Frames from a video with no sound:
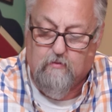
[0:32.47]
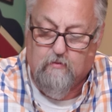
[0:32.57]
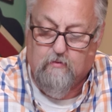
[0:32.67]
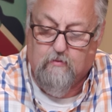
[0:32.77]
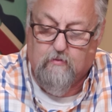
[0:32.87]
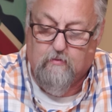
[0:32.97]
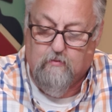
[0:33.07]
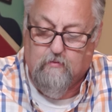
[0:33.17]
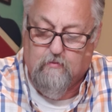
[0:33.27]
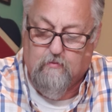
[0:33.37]

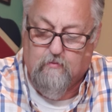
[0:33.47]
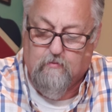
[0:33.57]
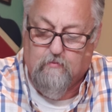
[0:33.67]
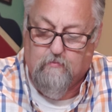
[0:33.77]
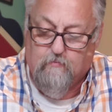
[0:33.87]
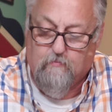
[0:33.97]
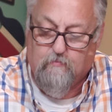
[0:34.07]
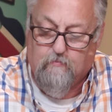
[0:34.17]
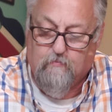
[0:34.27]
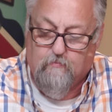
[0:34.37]

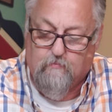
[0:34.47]
No one is speaking in this clip.